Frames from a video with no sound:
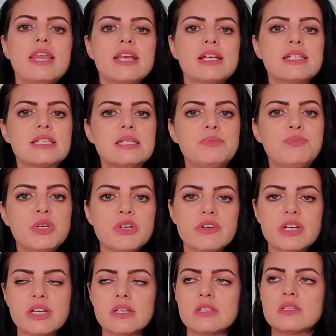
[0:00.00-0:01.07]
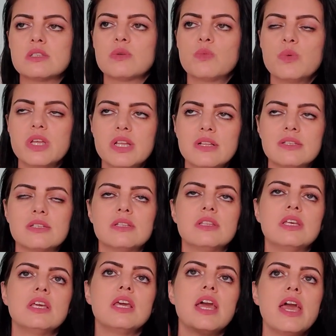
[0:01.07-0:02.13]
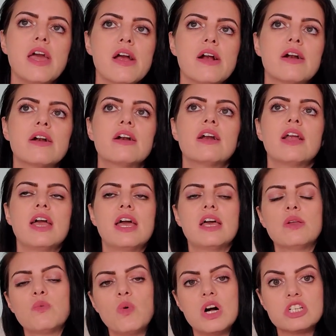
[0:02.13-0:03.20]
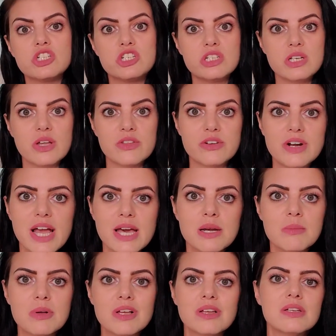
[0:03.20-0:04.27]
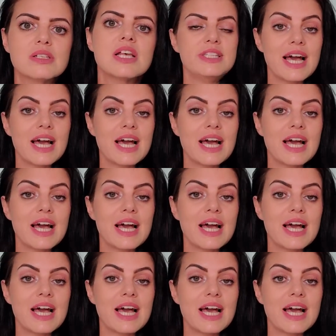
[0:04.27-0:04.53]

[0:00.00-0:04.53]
and experience the wind and the air and watch the other animals.